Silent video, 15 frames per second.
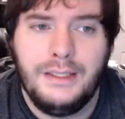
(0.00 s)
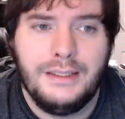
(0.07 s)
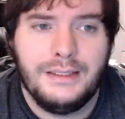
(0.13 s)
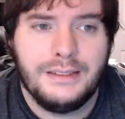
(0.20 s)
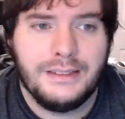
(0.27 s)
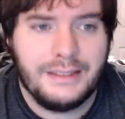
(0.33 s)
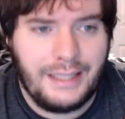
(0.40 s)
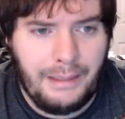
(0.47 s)

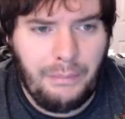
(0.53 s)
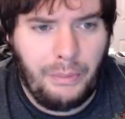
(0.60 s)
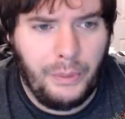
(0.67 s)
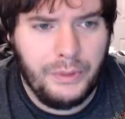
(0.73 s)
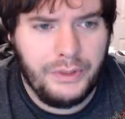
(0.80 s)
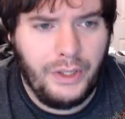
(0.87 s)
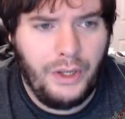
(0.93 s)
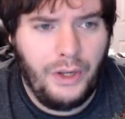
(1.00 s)

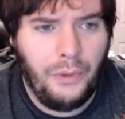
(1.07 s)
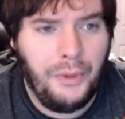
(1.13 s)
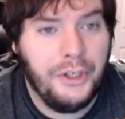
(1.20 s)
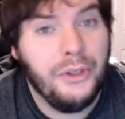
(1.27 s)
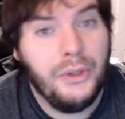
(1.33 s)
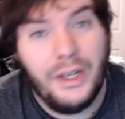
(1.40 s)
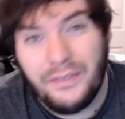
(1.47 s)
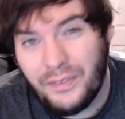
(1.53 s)
Sideboard, though, we
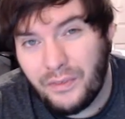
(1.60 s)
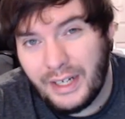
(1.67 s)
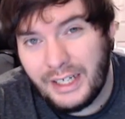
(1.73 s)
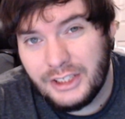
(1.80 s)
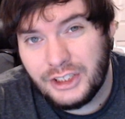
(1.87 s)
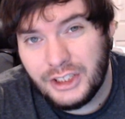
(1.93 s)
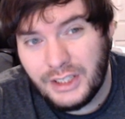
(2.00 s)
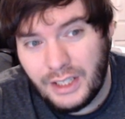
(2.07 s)
do have
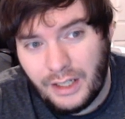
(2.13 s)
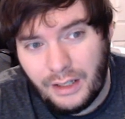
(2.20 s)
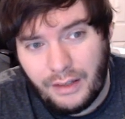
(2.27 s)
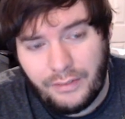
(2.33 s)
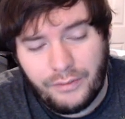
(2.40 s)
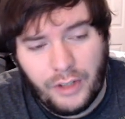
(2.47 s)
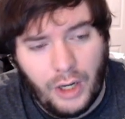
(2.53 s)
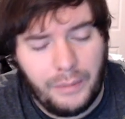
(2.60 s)
Evasion
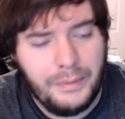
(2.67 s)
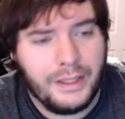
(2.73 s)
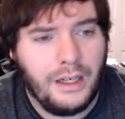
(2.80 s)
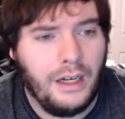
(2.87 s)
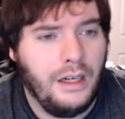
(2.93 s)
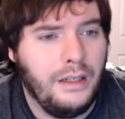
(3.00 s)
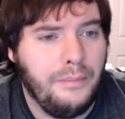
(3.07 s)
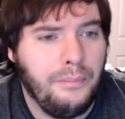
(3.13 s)
of
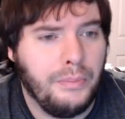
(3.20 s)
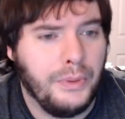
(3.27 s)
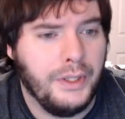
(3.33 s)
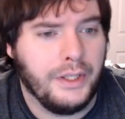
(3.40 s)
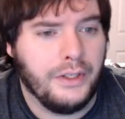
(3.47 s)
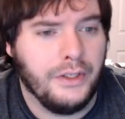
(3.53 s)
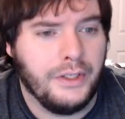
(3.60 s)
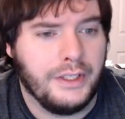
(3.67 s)
Gomacon, pretty
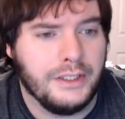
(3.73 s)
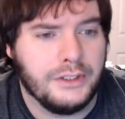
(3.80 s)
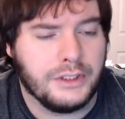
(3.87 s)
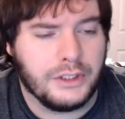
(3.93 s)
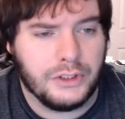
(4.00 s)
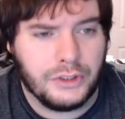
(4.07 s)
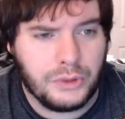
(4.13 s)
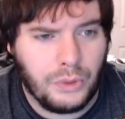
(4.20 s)
good against
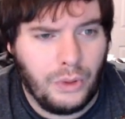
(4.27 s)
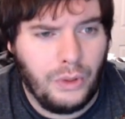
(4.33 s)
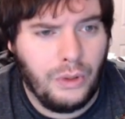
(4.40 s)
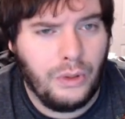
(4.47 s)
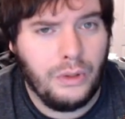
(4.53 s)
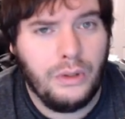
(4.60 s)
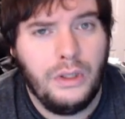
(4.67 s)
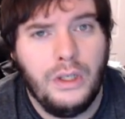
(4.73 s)

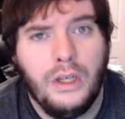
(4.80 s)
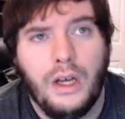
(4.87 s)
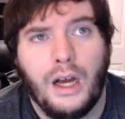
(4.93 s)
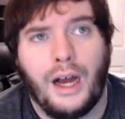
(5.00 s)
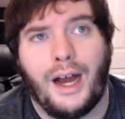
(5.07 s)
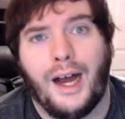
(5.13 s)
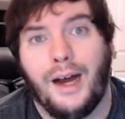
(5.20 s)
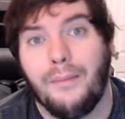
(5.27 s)
Control,
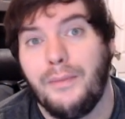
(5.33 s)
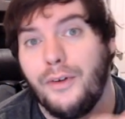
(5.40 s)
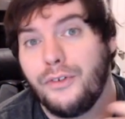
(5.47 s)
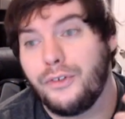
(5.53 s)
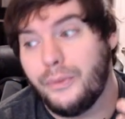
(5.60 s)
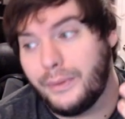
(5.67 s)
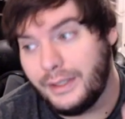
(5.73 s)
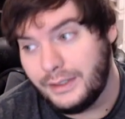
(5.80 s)

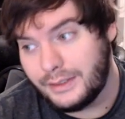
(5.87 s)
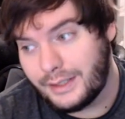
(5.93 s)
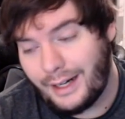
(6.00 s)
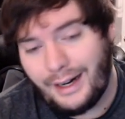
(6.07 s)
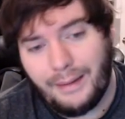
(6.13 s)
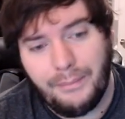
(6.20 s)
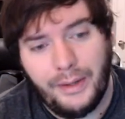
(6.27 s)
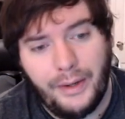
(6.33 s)
also against
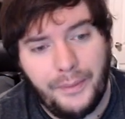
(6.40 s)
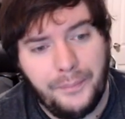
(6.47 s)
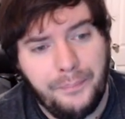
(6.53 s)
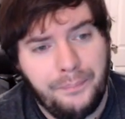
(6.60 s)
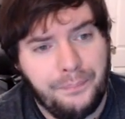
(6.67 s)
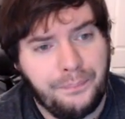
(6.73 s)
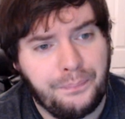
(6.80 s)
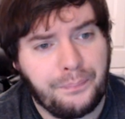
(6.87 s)
Combo.
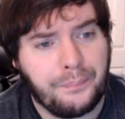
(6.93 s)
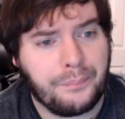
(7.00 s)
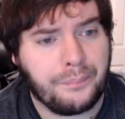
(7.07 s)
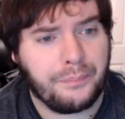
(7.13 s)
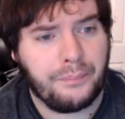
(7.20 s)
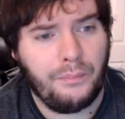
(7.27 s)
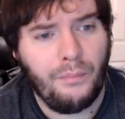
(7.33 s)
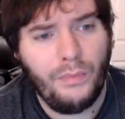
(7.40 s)

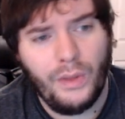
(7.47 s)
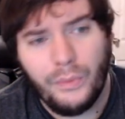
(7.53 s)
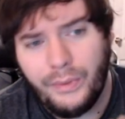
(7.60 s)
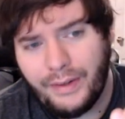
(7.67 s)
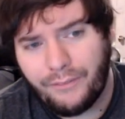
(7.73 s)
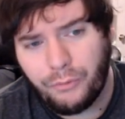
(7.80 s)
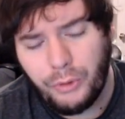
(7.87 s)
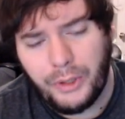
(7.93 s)
We
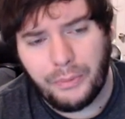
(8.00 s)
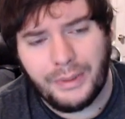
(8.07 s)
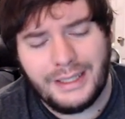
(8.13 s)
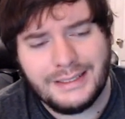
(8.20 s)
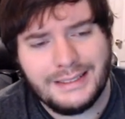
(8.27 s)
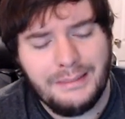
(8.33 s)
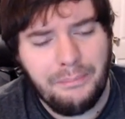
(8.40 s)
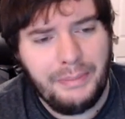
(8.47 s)
have 3
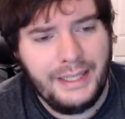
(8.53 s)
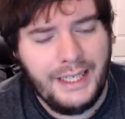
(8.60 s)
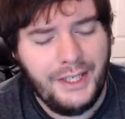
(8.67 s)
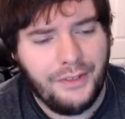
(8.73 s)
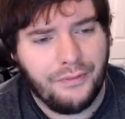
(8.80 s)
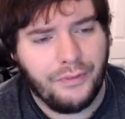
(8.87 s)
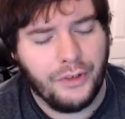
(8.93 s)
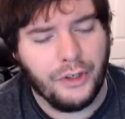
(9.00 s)
Rest in Peace
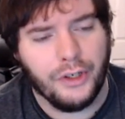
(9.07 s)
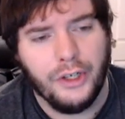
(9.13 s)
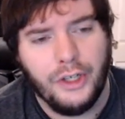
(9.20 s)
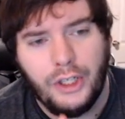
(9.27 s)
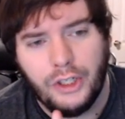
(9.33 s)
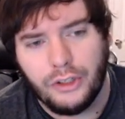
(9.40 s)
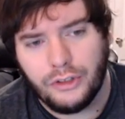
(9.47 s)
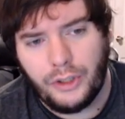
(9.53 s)
for
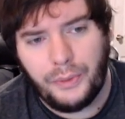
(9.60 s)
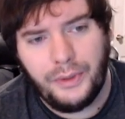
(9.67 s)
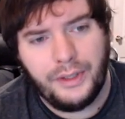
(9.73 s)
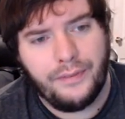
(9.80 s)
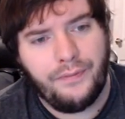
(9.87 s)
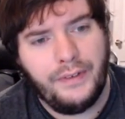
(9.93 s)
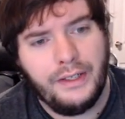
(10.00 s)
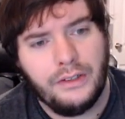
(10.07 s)
Lotus
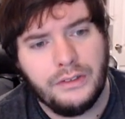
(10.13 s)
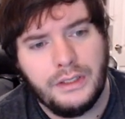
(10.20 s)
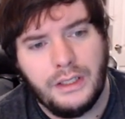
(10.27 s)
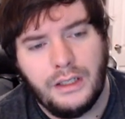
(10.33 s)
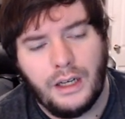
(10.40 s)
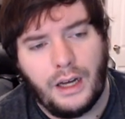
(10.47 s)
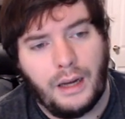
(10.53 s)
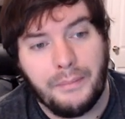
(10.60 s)
Field.
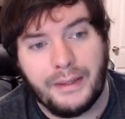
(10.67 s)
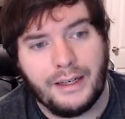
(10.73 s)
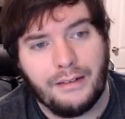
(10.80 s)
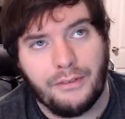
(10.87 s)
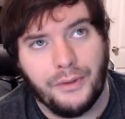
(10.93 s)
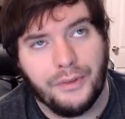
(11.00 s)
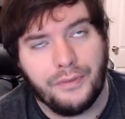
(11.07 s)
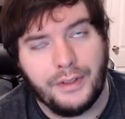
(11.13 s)
I mean, not
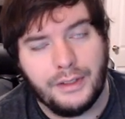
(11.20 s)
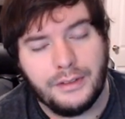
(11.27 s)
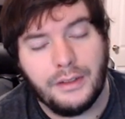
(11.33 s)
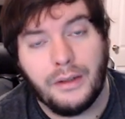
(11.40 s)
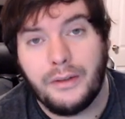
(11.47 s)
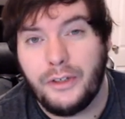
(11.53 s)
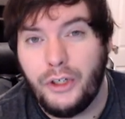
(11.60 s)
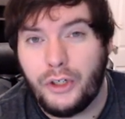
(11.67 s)
Lotus Field.
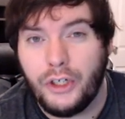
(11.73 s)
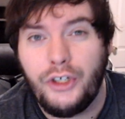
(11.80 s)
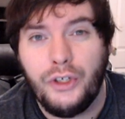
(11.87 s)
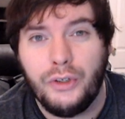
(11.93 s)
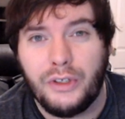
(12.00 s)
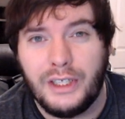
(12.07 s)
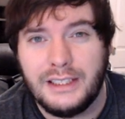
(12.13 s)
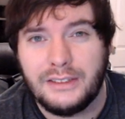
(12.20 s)
You could do
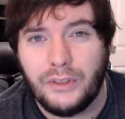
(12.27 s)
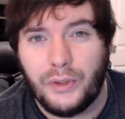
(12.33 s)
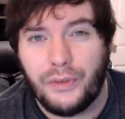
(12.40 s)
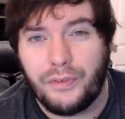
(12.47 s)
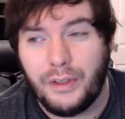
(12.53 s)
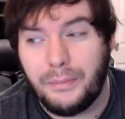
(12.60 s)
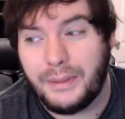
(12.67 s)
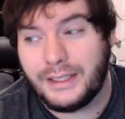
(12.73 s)
against Lotus
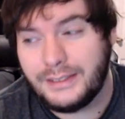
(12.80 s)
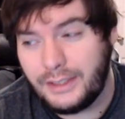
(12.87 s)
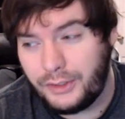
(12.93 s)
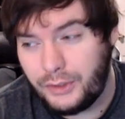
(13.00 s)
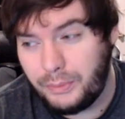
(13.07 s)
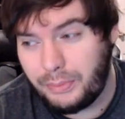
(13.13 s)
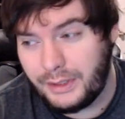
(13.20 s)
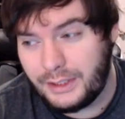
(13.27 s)
Field because they
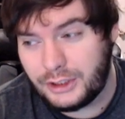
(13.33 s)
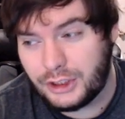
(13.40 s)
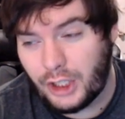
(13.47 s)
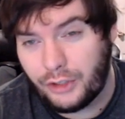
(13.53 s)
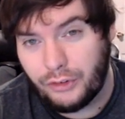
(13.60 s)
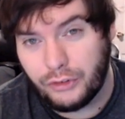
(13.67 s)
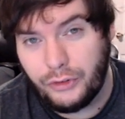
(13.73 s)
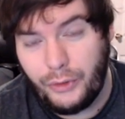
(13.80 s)
do play the
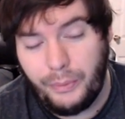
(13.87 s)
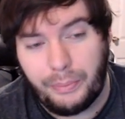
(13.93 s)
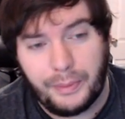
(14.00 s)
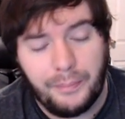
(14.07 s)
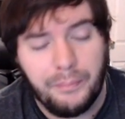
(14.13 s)
Chandra Loop,